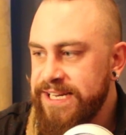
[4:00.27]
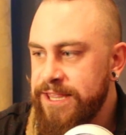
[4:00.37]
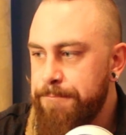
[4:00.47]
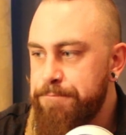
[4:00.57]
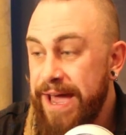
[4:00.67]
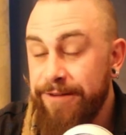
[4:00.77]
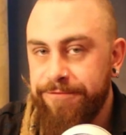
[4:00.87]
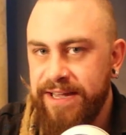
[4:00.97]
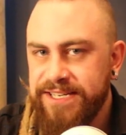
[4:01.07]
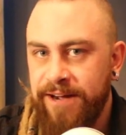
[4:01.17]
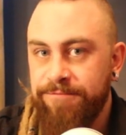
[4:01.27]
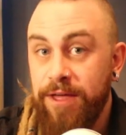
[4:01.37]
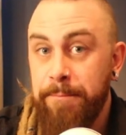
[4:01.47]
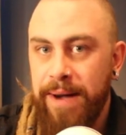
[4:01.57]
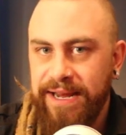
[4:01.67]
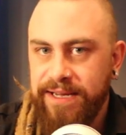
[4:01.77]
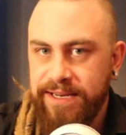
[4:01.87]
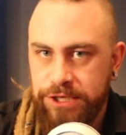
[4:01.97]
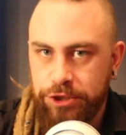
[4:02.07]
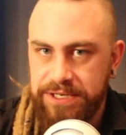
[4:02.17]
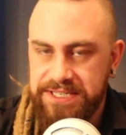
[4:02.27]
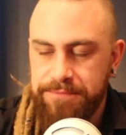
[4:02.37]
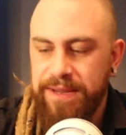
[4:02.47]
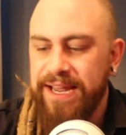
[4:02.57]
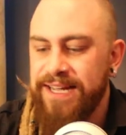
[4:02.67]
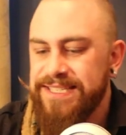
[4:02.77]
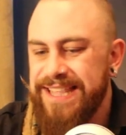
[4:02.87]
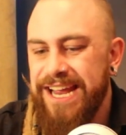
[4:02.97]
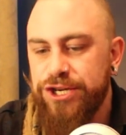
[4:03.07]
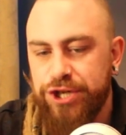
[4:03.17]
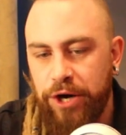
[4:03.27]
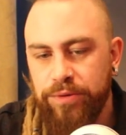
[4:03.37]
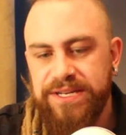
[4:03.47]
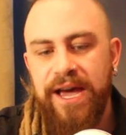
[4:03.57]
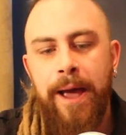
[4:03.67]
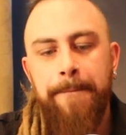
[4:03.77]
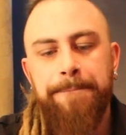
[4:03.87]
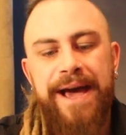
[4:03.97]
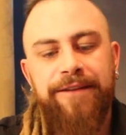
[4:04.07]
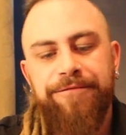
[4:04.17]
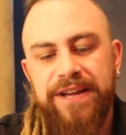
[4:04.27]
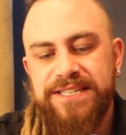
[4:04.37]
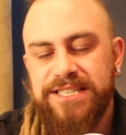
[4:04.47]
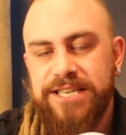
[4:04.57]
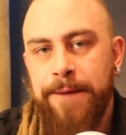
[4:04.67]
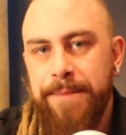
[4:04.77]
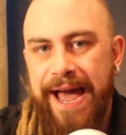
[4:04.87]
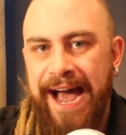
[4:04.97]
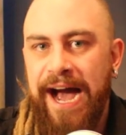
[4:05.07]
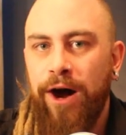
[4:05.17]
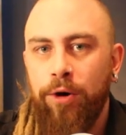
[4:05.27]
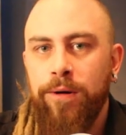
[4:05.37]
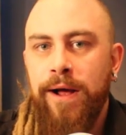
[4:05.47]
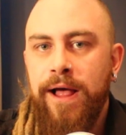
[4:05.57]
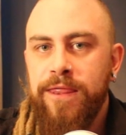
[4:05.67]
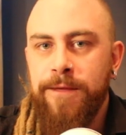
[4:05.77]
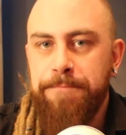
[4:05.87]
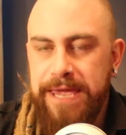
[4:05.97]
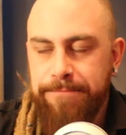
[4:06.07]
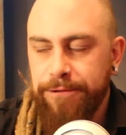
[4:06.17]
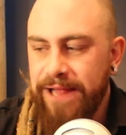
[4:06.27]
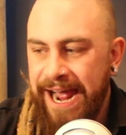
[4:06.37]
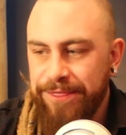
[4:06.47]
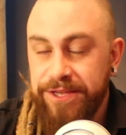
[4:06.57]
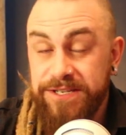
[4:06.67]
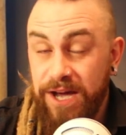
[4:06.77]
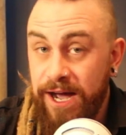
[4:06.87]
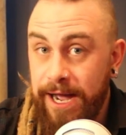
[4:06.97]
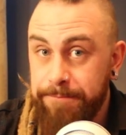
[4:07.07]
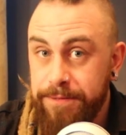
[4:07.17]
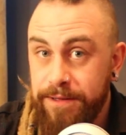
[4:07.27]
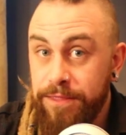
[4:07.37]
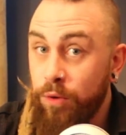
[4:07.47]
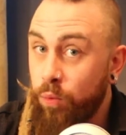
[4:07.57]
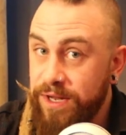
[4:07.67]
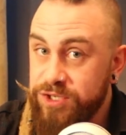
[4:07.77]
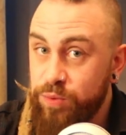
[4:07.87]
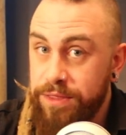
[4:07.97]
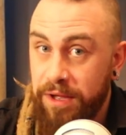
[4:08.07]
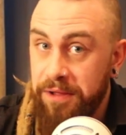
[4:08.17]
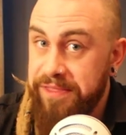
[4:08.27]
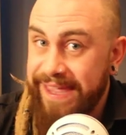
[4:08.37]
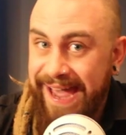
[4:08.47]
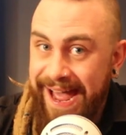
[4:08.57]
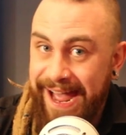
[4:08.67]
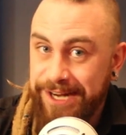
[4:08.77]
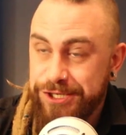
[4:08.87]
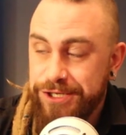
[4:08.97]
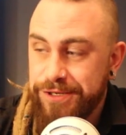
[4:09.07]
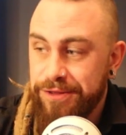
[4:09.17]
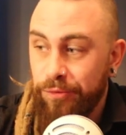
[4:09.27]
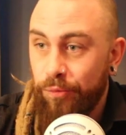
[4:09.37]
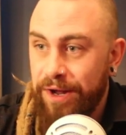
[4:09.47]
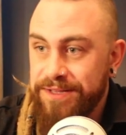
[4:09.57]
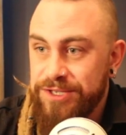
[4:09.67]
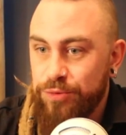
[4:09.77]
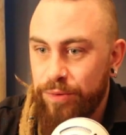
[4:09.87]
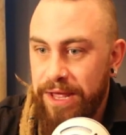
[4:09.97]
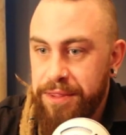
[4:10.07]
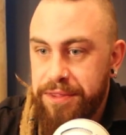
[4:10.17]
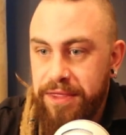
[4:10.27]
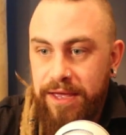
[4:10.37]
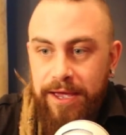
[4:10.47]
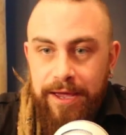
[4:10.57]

in the benefit of the moneyed interest, because they don't benefit somehow the people at the top the ones with all the cash, the ones with